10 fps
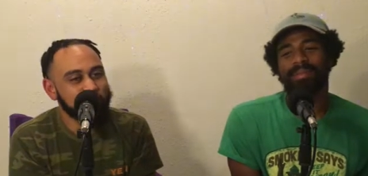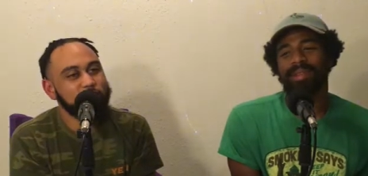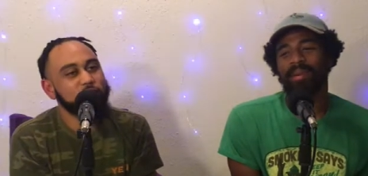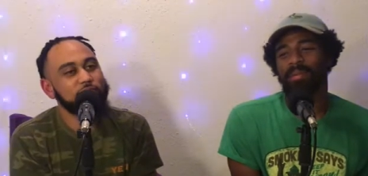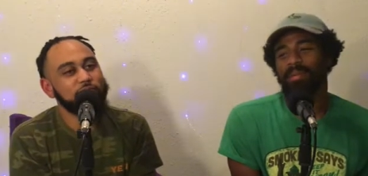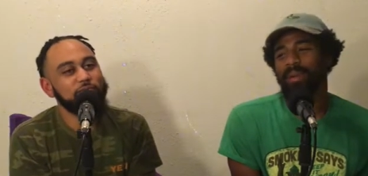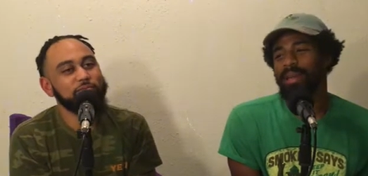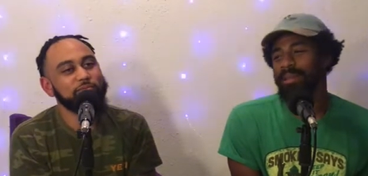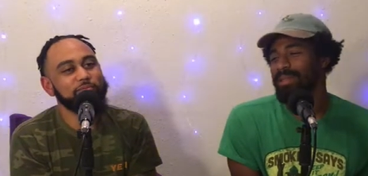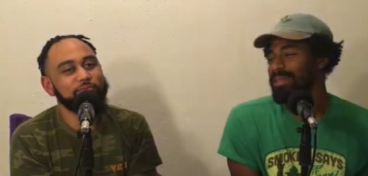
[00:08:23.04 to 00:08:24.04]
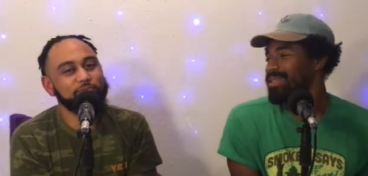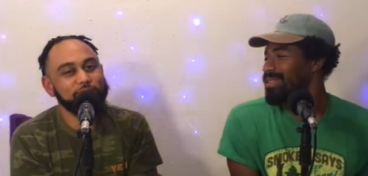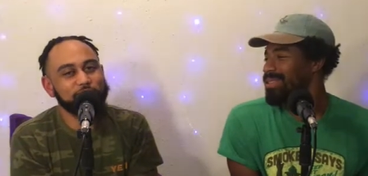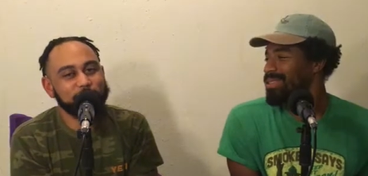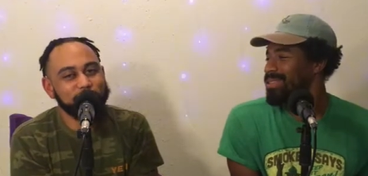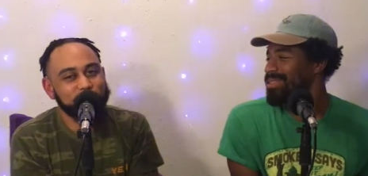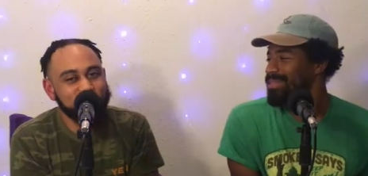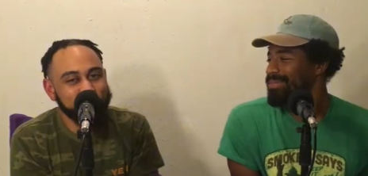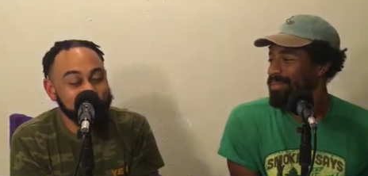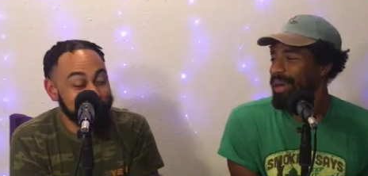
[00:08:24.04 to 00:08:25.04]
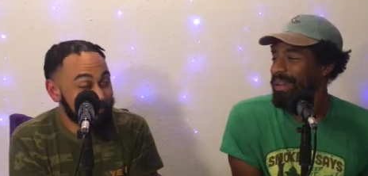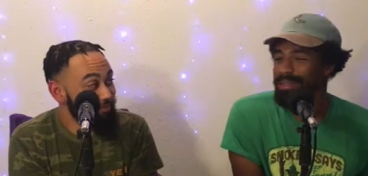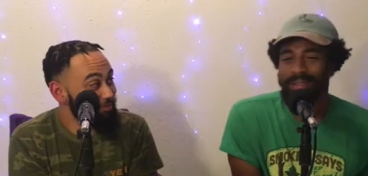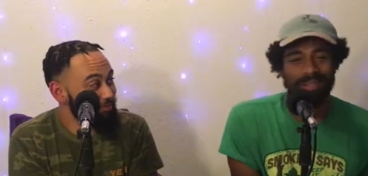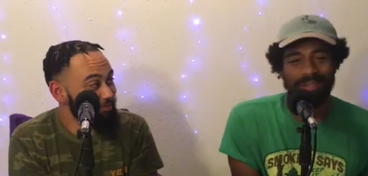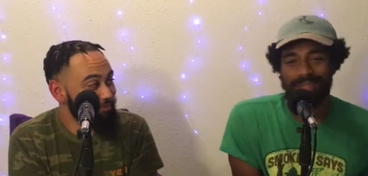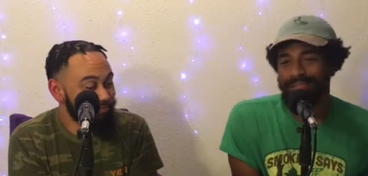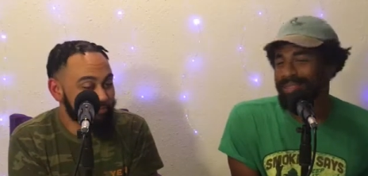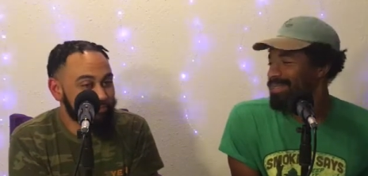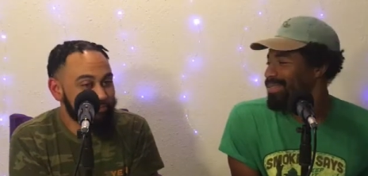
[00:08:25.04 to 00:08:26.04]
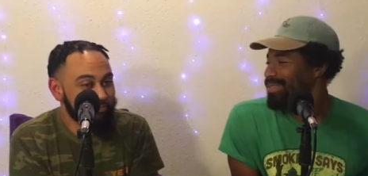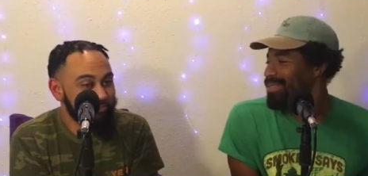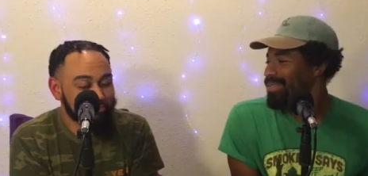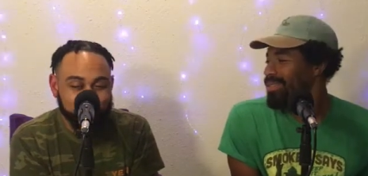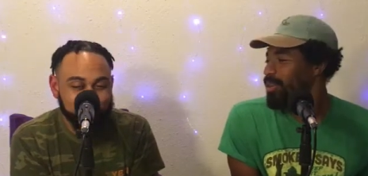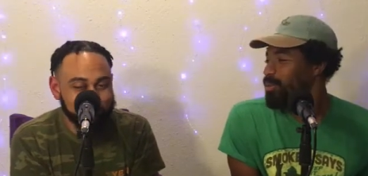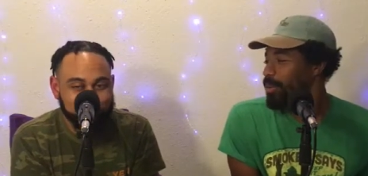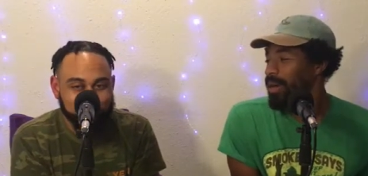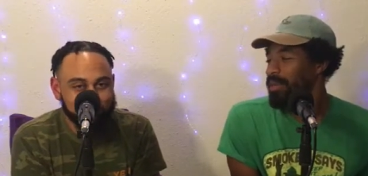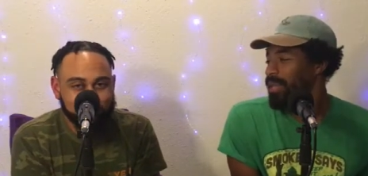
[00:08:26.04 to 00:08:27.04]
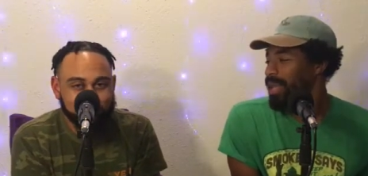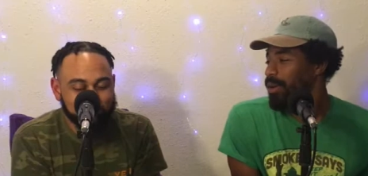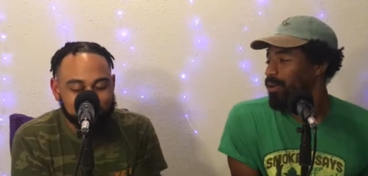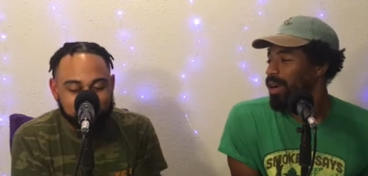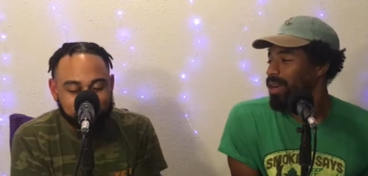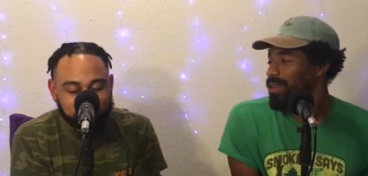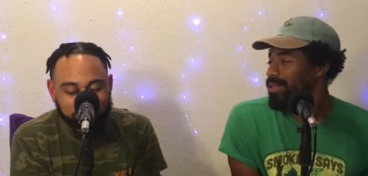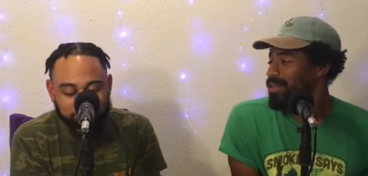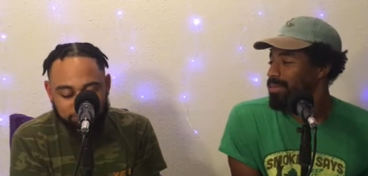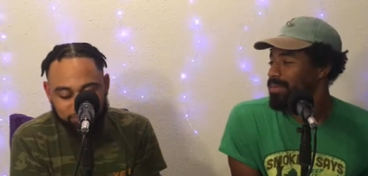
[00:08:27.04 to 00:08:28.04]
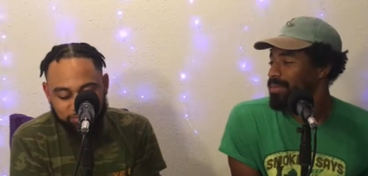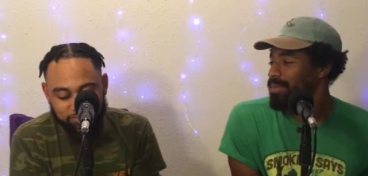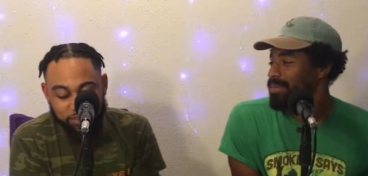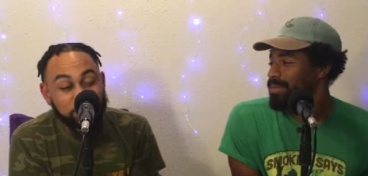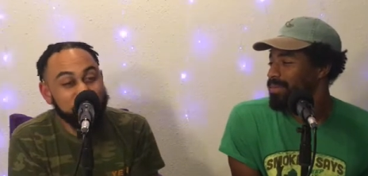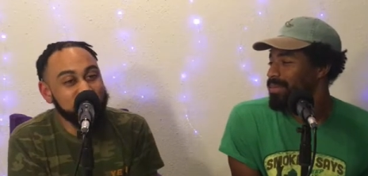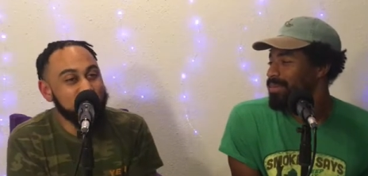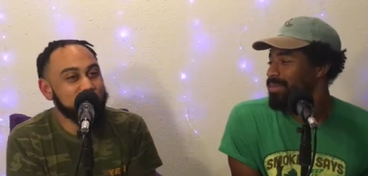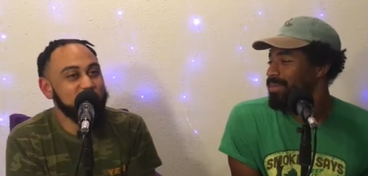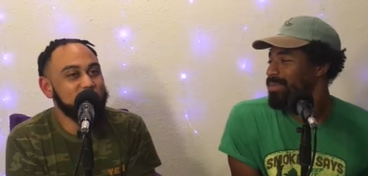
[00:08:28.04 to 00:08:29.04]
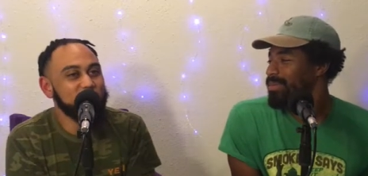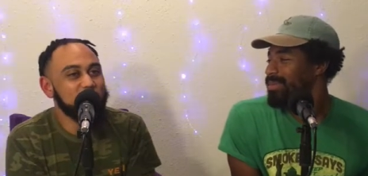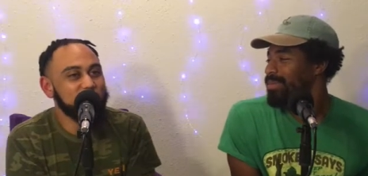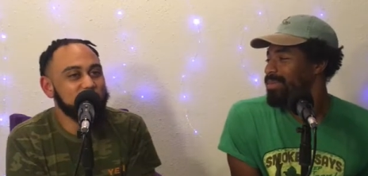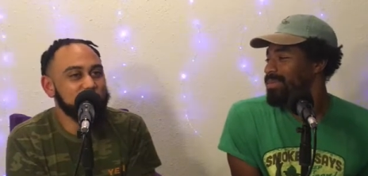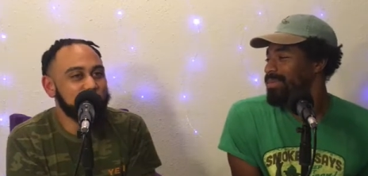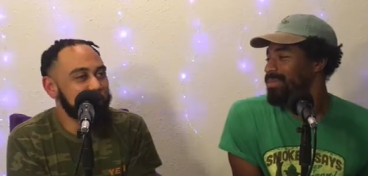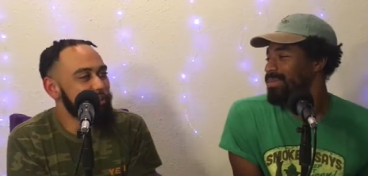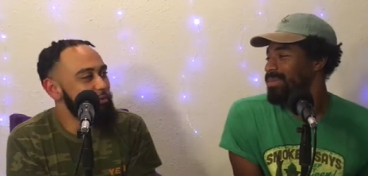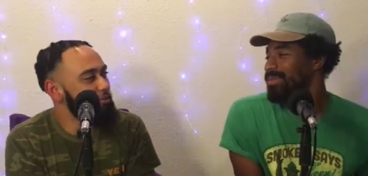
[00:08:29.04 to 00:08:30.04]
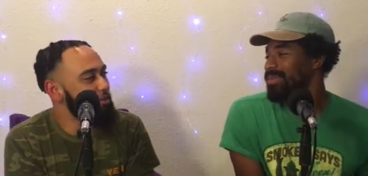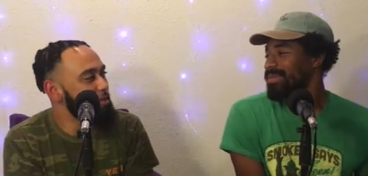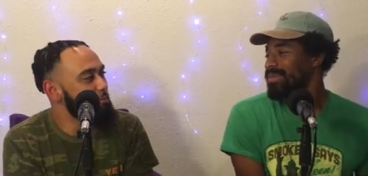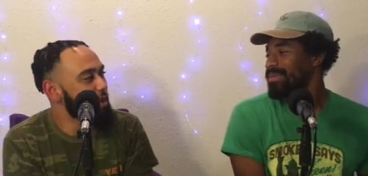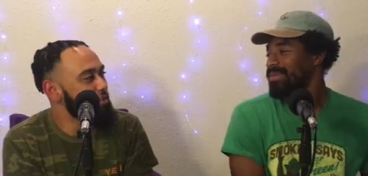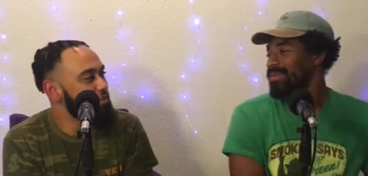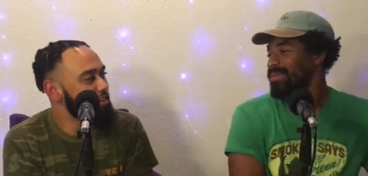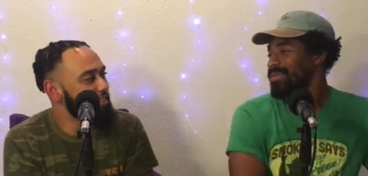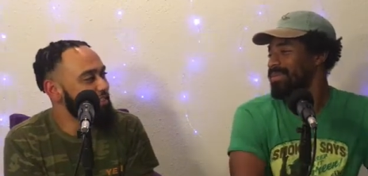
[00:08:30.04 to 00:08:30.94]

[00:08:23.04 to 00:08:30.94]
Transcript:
Speaker 1: Yeah, but Patrick's just Patrick. It was probably like a rock or something.
Speaker 2: The one time he did talk to somebody, it was fucking Patrick.